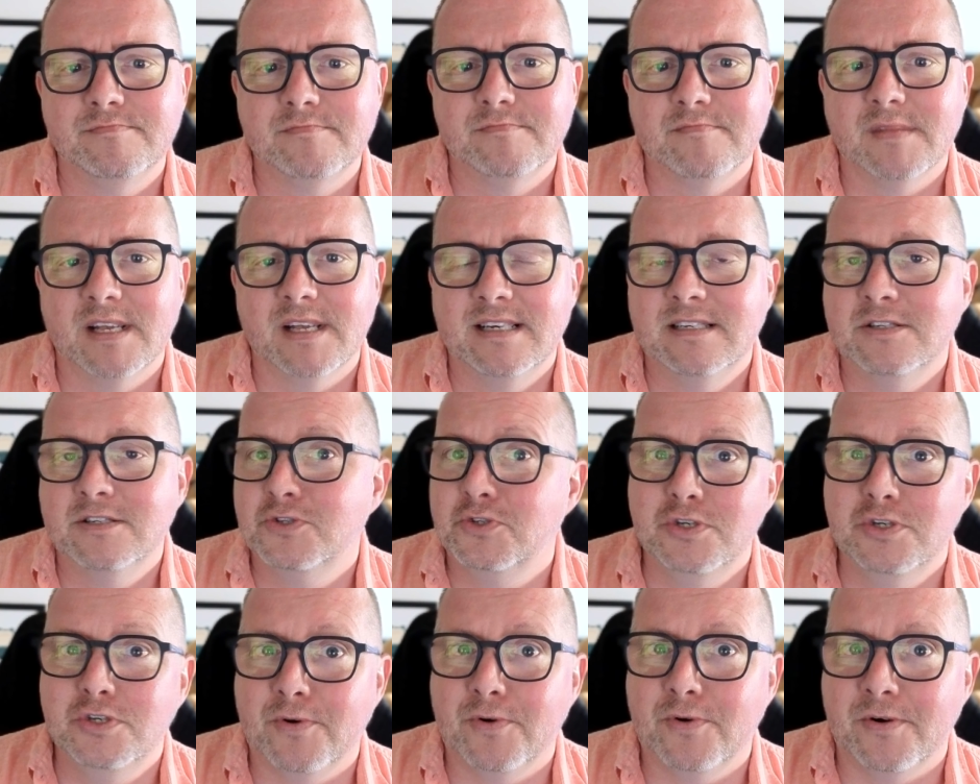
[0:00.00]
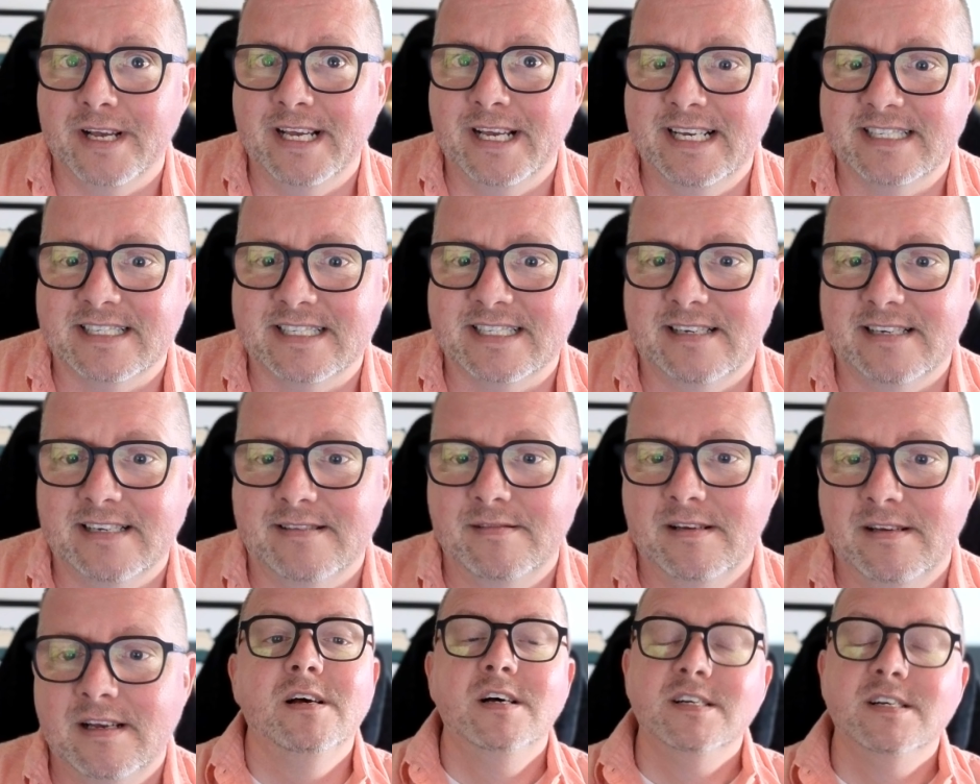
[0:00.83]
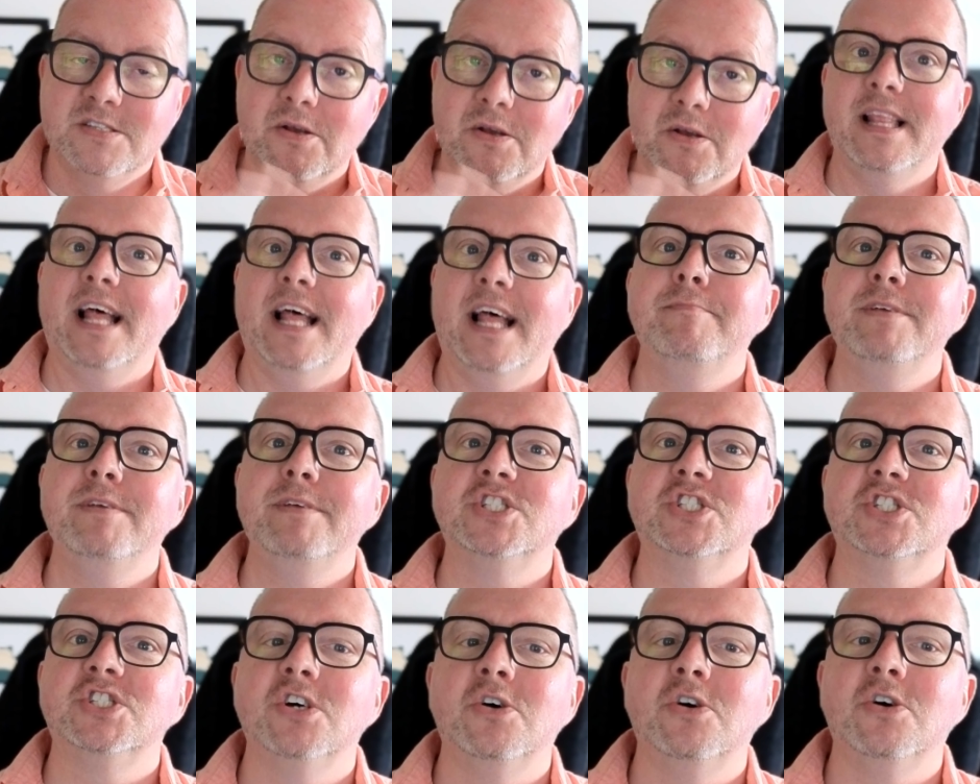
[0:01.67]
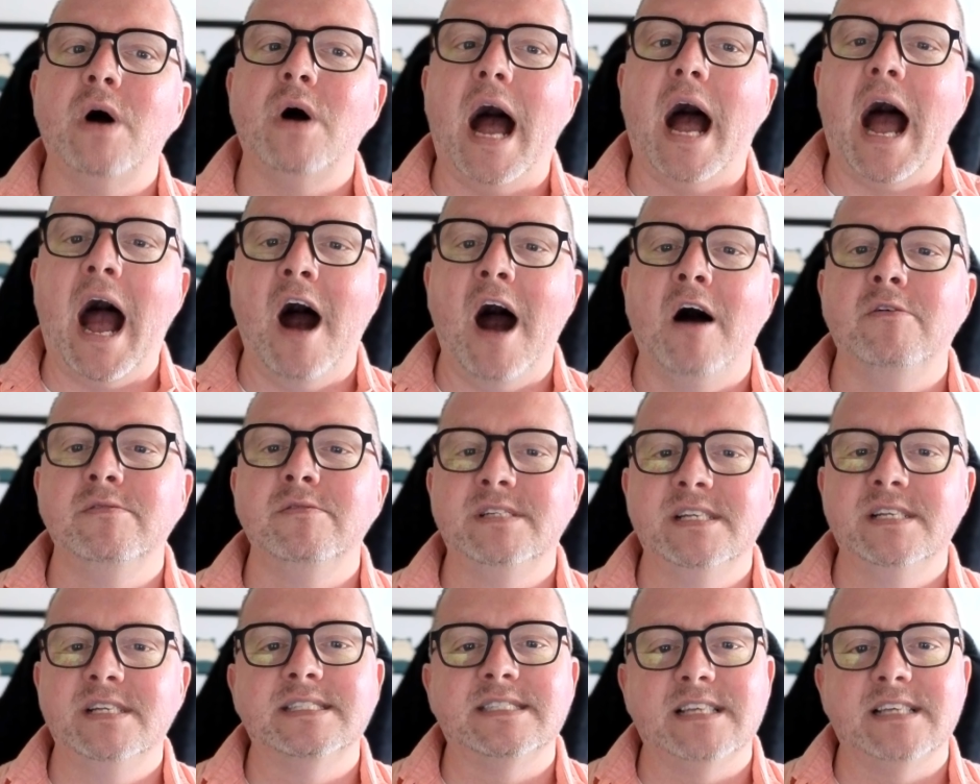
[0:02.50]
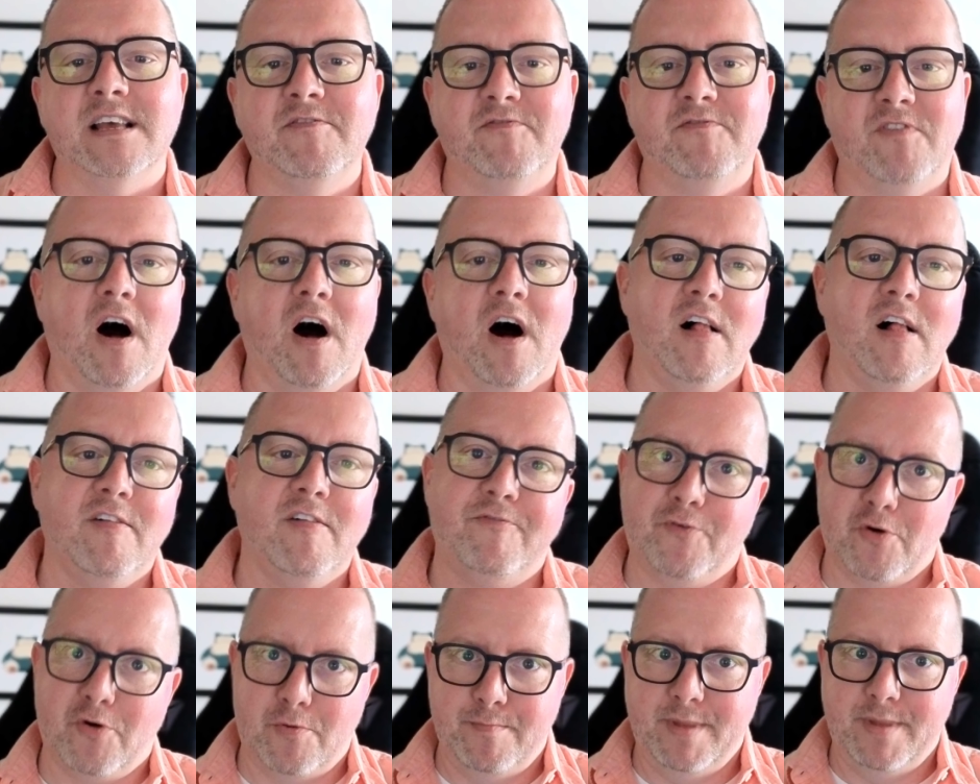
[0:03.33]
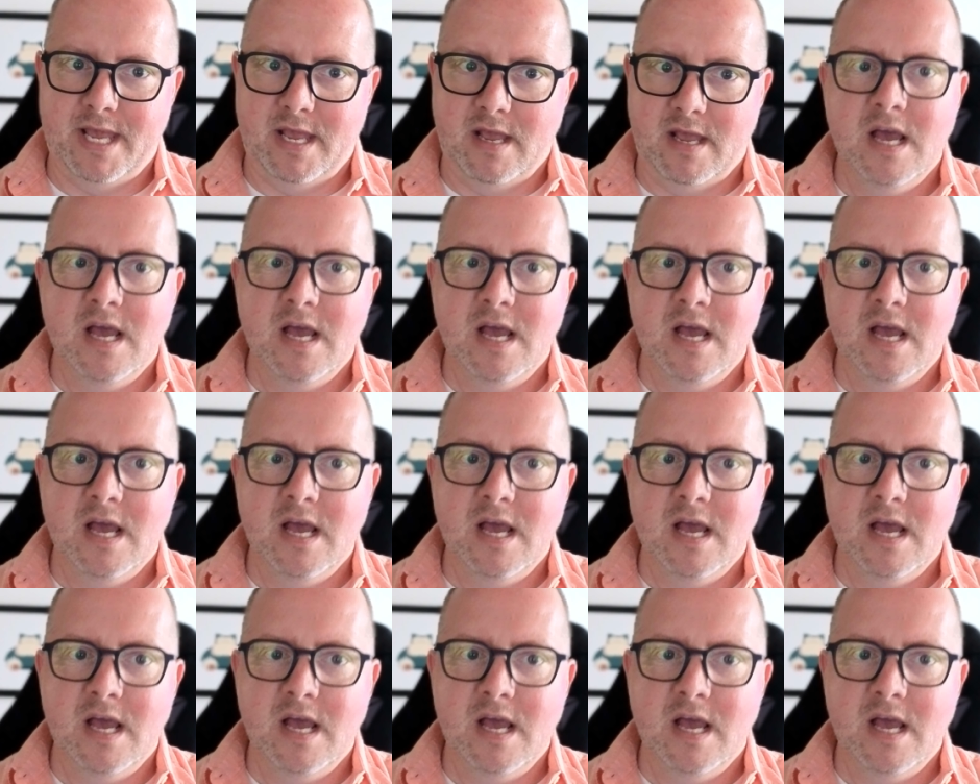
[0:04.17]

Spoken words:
Super easy. So let me show how this evolved for me.